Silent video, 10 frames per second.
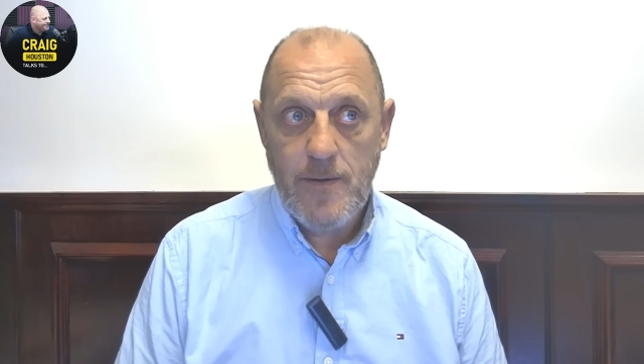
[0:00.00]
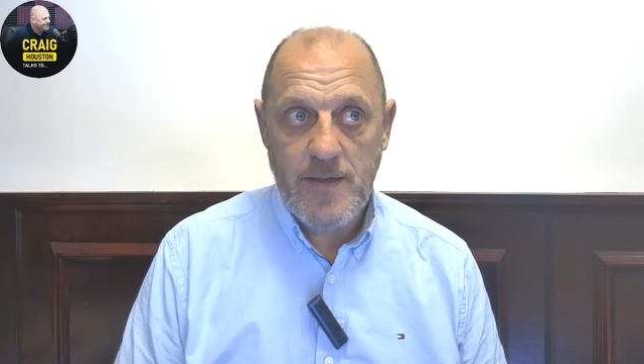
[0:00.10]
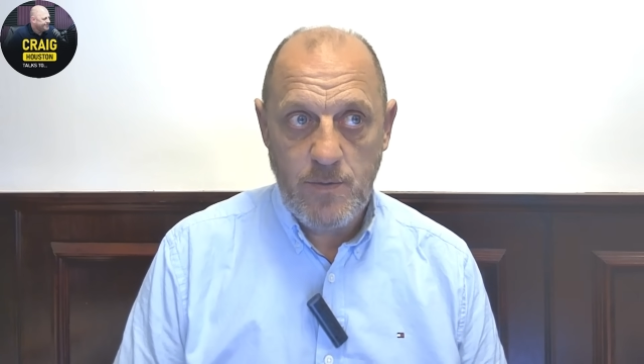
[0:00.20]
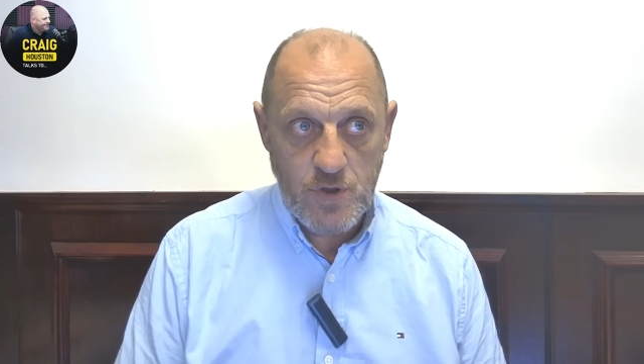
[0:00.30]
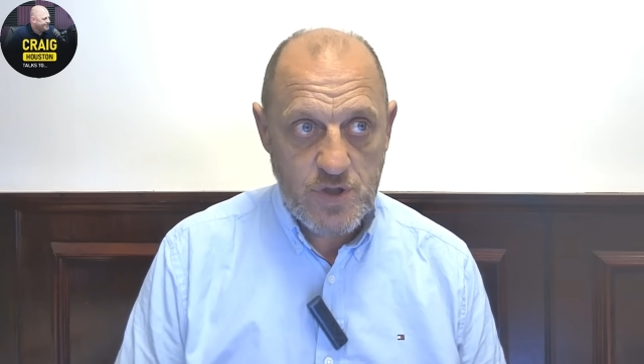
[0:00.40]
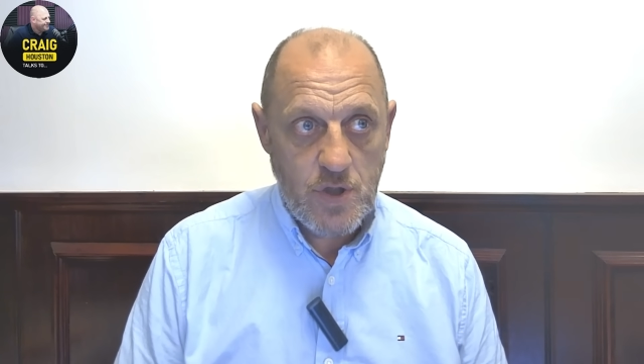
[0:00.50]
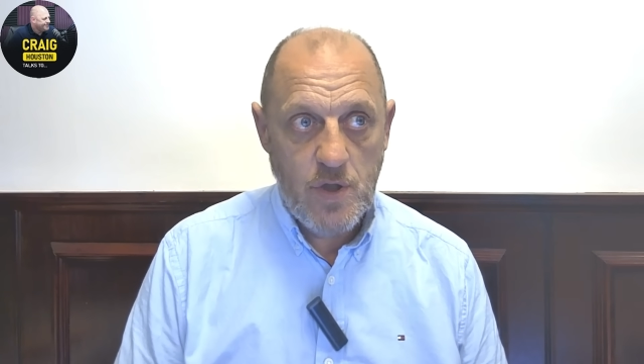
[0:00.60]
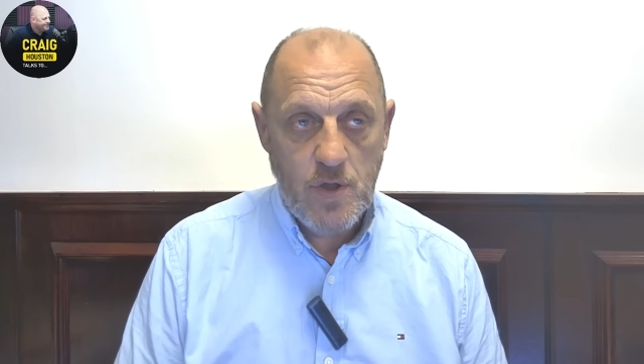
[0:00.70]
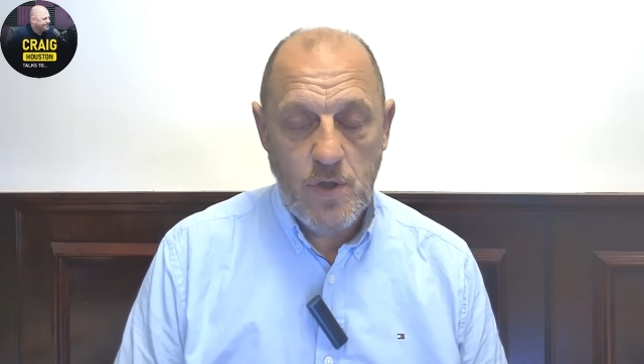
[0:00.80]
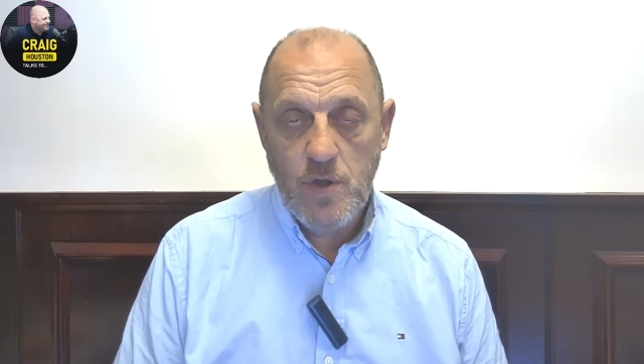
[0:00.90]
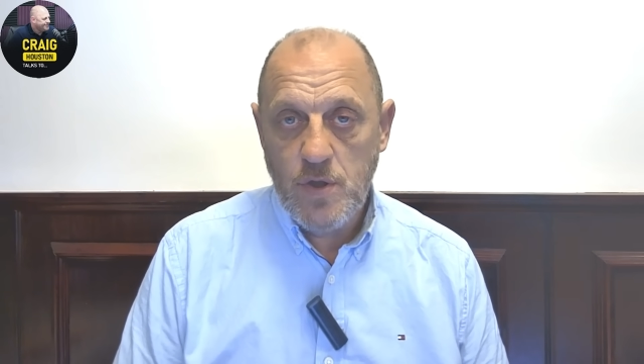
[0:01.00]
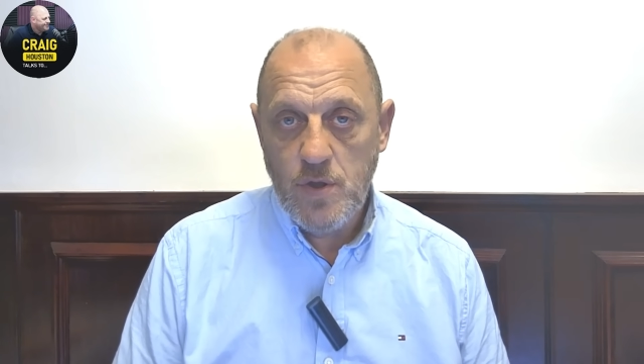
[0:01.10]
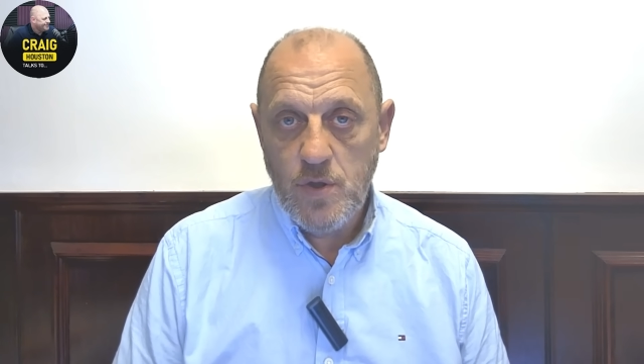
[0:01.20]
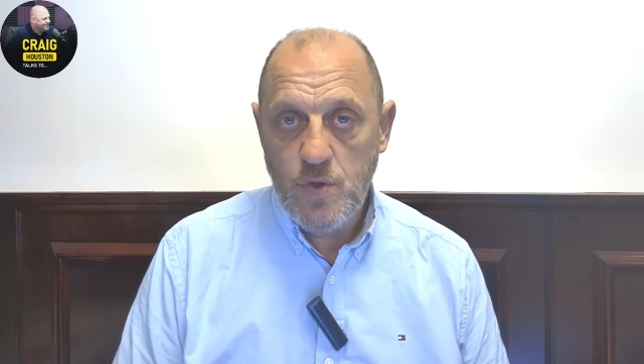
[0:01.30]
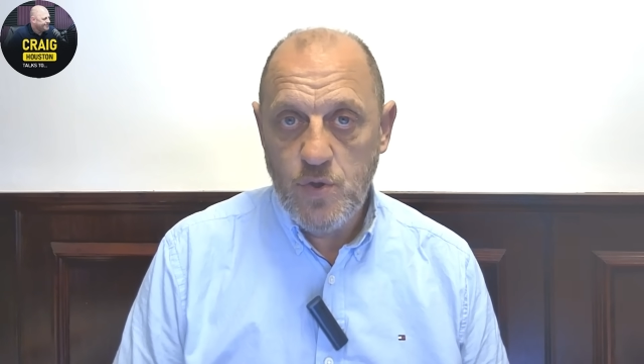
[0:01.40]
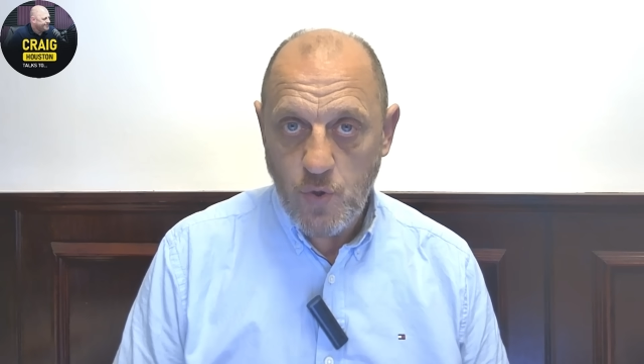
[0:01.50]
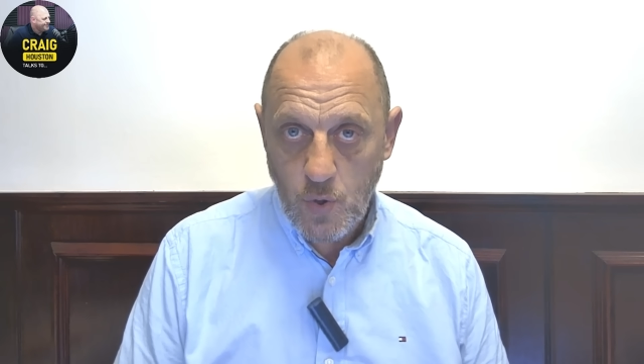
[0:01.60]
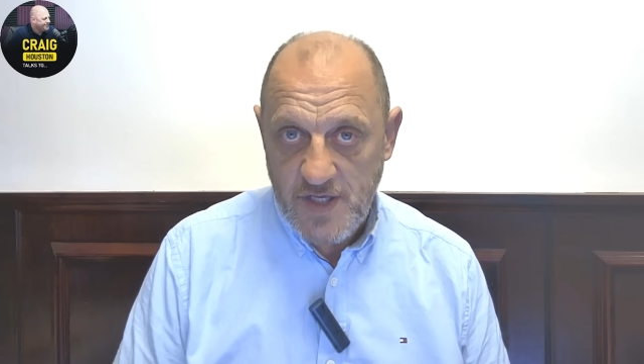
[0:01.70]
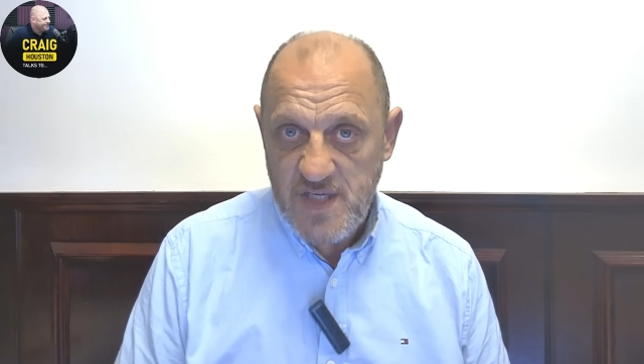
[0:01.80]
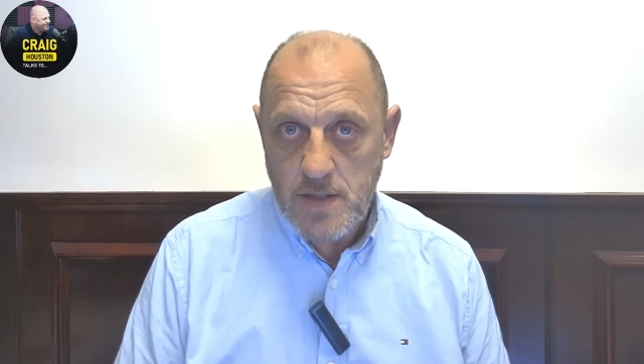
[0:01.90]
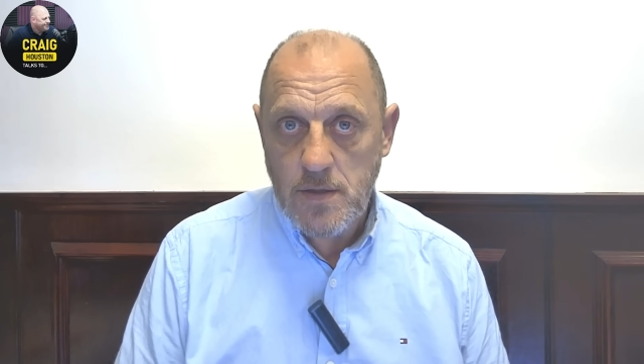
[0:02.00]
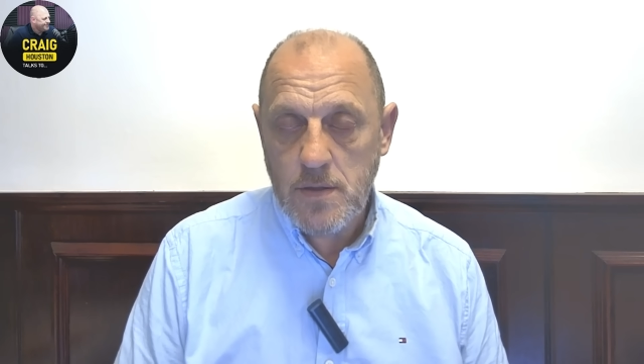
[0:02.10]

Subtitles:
he was too lenient.